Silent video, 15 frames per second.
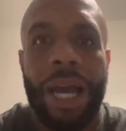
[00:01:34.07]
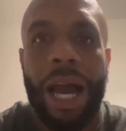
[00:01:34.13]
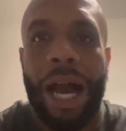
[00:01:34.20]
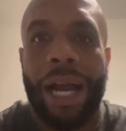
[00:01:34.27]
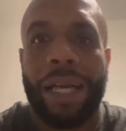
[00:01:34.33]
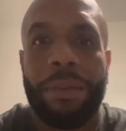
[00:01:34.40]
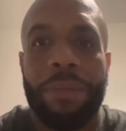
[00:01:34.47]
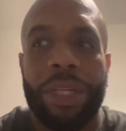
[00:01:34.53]

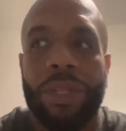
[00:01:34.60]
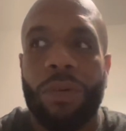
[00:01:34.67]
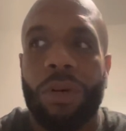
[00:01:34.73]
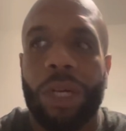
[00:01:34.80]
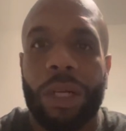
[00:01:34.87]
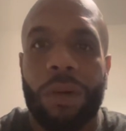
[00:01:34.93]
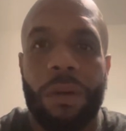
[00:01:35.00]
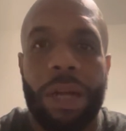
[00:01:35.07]
I could be
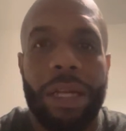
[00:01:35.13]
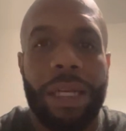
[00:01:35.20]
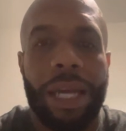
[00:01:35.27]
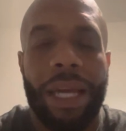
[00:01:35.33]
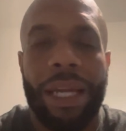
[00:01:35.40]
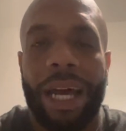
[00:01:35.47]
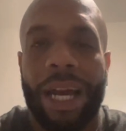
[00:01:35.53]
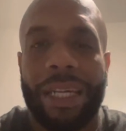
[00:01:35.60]
doing great
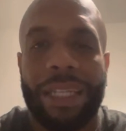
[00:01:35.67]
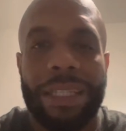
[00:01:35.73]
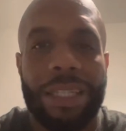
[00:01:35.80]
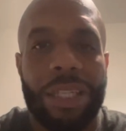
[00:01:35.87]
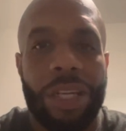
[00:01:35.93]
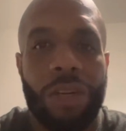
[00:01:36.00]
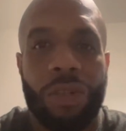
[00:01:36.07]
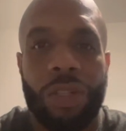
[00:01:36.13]
and I can
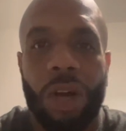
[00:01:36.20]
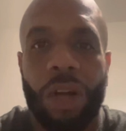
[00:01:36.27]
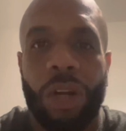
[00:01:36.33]
still start